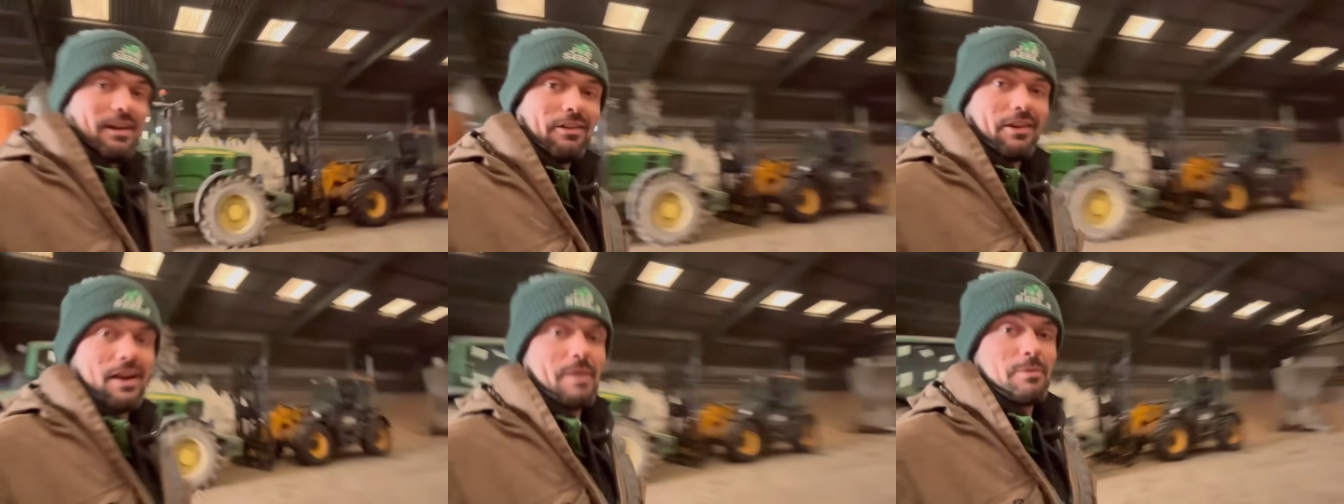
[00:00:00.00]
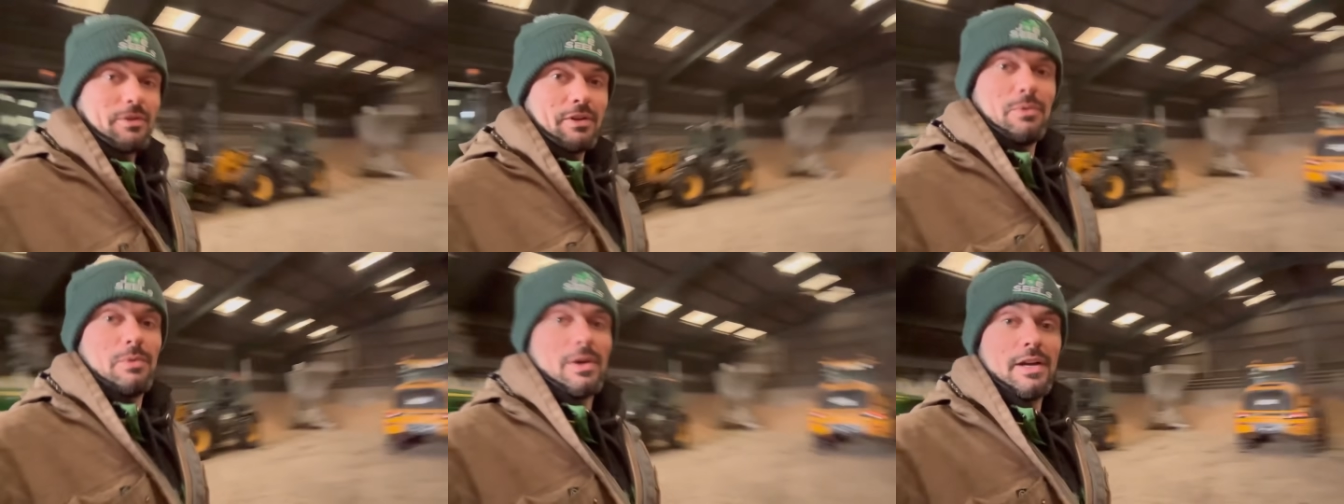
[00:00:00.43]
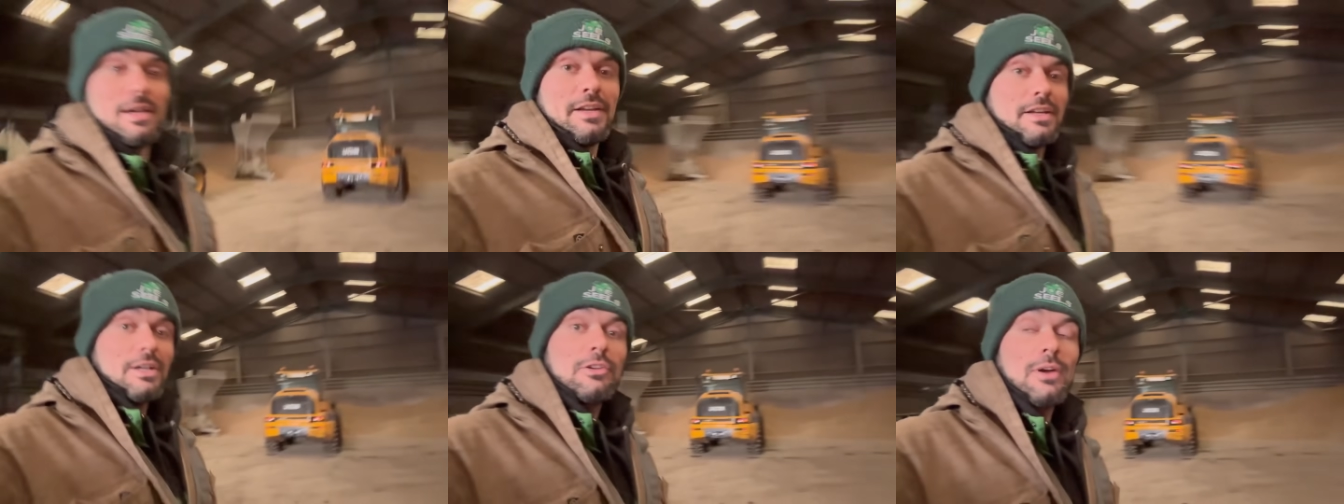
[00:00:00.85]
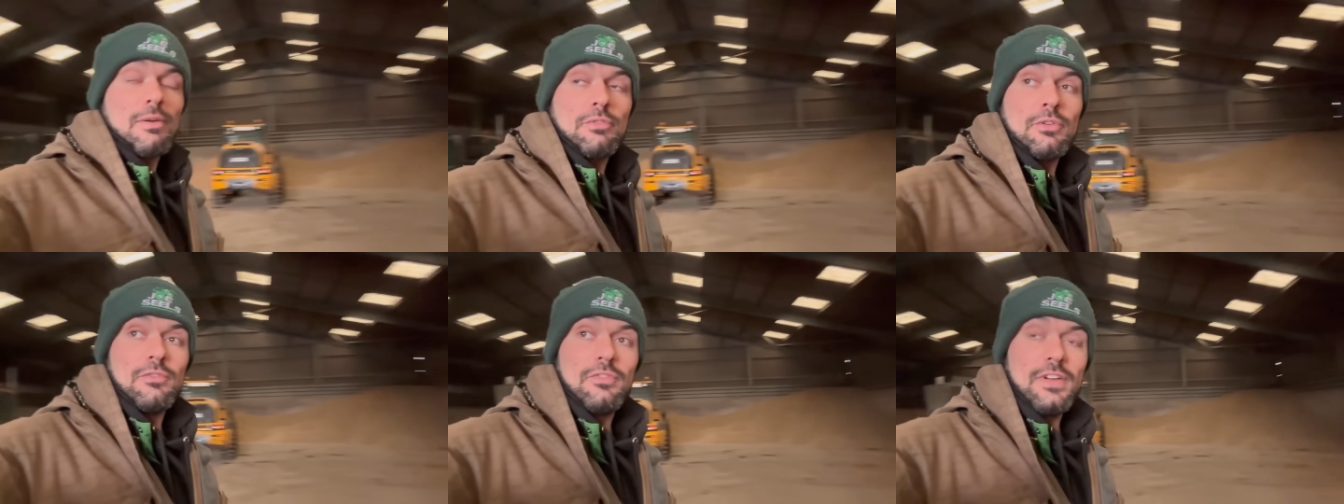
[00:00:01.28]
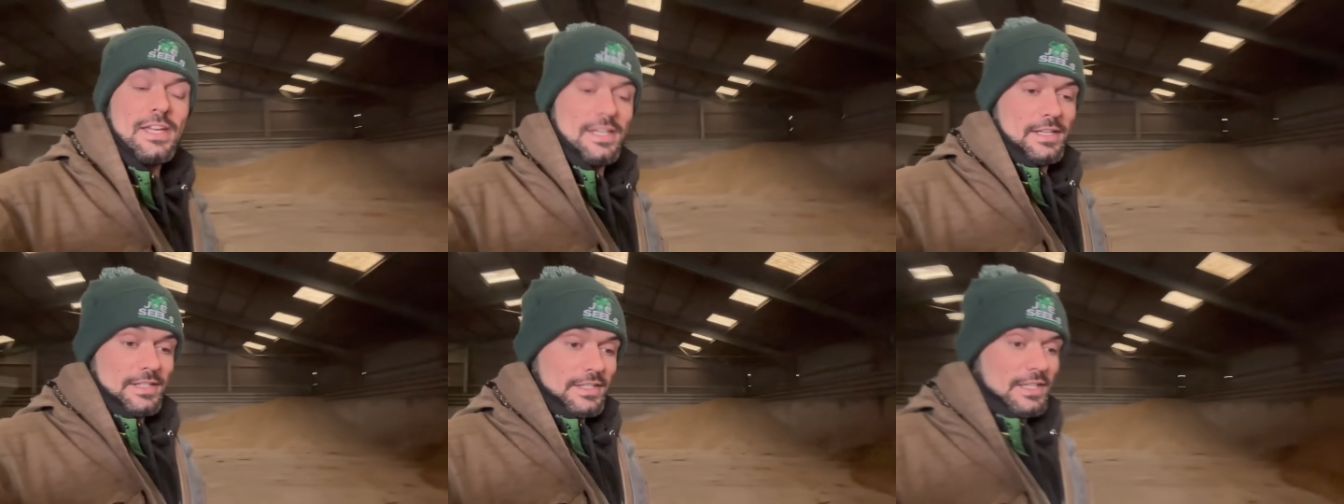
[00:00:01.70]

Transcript: time to, uh, to have some feed.